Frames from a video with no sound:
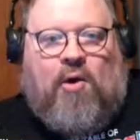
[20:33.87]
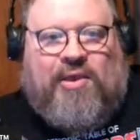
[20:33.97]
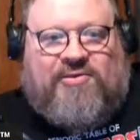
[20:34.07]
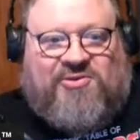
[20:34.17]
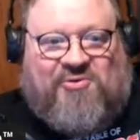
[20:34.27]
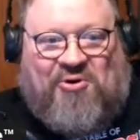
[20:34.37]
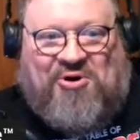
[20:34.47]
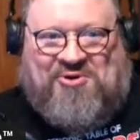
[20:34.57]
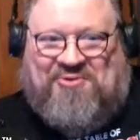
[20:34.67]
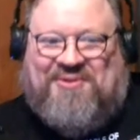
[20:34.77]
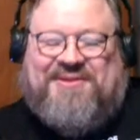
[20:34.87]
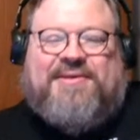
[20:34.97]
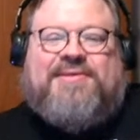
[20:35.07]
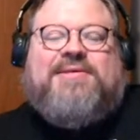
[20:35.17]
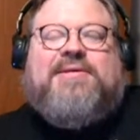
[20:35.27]
how historical it
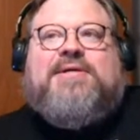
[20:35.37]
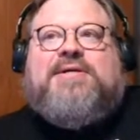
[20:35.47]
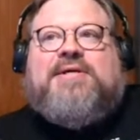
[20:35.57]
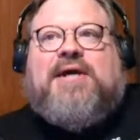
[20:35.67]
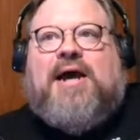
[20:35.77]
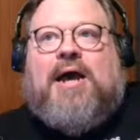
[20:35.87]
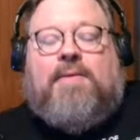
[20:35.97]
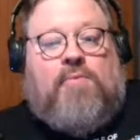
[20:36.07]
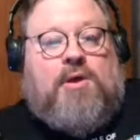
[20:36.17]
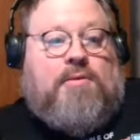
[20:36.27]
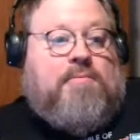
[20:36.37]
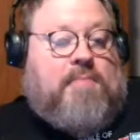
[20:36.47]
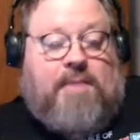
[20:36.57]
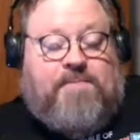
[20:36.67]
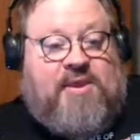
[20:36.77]
is, well, it
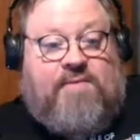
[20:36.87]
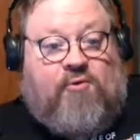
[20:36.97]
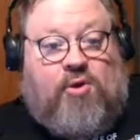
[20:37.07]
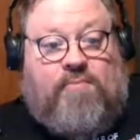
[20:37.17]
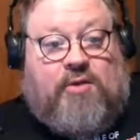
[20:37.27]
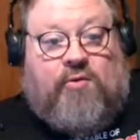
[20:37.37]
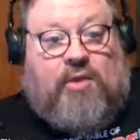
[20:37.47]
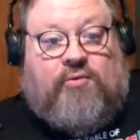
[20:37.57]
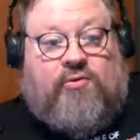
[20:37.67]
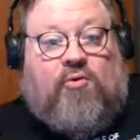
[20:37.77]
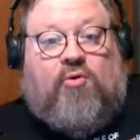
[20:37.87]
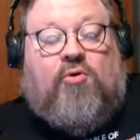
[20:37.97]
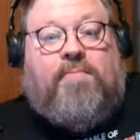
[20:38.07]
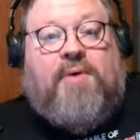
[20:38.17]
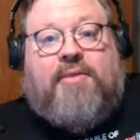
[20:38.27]
might be very much
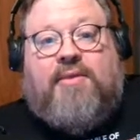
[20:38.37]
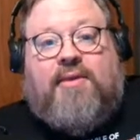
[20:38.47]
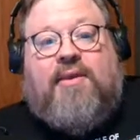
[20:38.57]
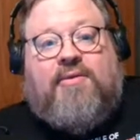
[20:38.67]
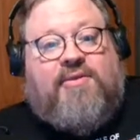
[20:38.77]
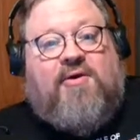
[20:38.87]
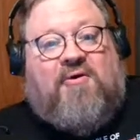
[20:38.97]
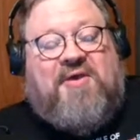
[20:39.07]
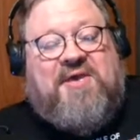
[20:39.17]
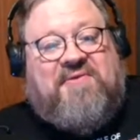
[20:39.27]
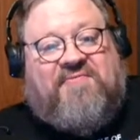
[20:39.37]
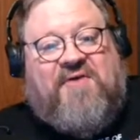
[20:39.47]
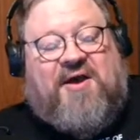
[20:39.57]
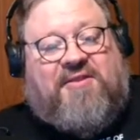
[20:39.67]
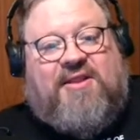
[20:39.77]
historical, but it's
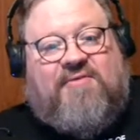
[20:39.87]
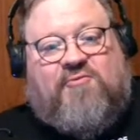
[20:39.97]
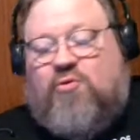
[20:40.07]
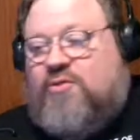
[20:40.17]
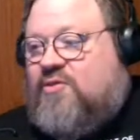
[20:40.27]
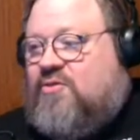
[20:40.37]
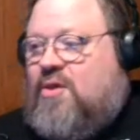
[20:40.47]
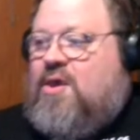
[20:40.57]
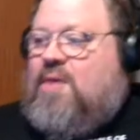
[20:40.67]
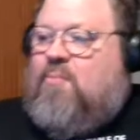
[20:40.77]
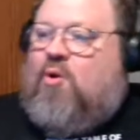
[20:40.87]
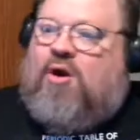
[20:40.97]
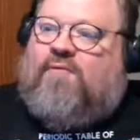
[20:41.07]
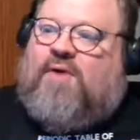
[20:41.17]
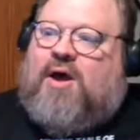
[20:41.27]
fun, and of course, it's
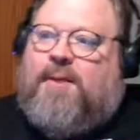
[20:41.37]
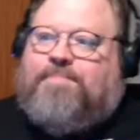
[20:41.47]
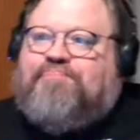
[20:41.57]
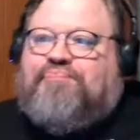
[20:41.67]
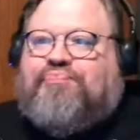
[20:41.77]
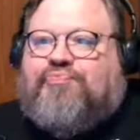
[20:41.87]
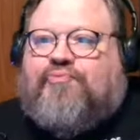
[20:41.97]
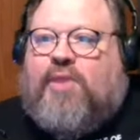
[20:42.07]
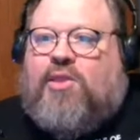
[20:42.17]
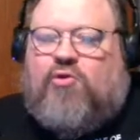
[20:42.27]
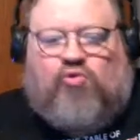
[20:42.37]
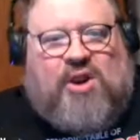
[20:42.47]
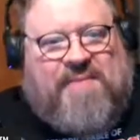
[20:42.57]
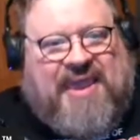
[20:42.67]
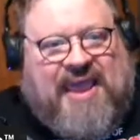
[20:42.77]
more of a
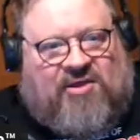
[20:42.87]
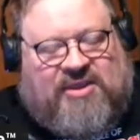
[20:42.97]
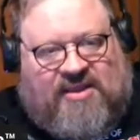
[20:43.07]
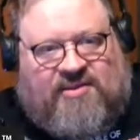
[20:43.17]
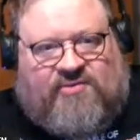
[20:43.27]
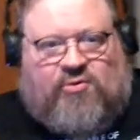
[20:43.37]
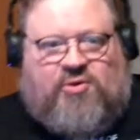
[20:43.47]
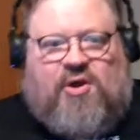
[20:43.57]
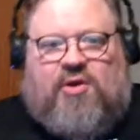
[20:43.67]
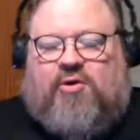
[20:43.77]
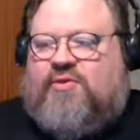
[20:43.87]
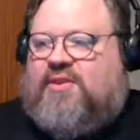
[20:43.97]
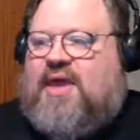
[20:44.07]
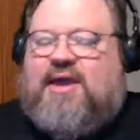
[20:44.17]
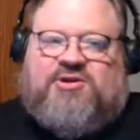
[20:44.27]
trying to make Alec Guinness look younger
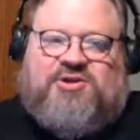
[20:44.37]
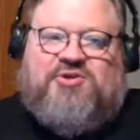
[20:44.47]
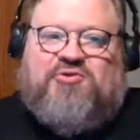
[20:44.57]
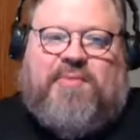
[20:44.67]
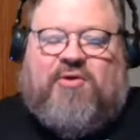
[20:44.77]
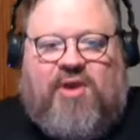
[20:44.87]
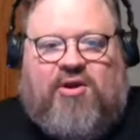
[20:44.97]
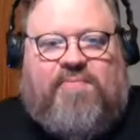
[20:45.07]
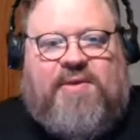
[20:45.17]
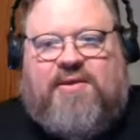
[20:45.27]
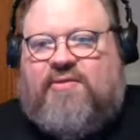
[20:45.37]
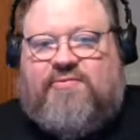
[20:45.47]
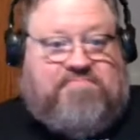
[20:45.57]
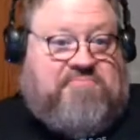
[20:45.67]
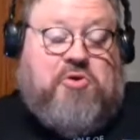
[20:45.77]
than actually Ewan McGregor,
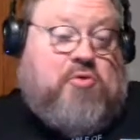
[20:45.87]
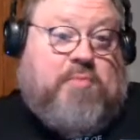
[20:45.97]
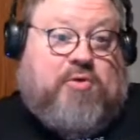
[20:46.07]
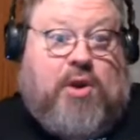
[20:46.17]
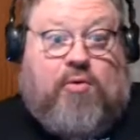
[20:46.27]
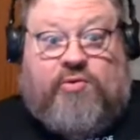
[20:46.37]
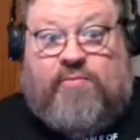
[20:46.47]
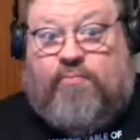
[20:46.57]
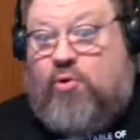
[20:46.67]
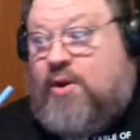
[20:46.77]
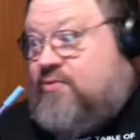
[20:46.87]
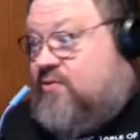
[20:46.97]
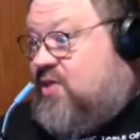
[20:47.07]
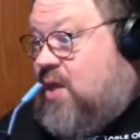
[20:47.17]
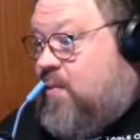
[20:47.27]
because Ewan McGregor wasn't born at
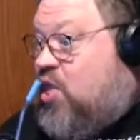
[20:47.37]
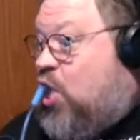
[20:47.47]
this time.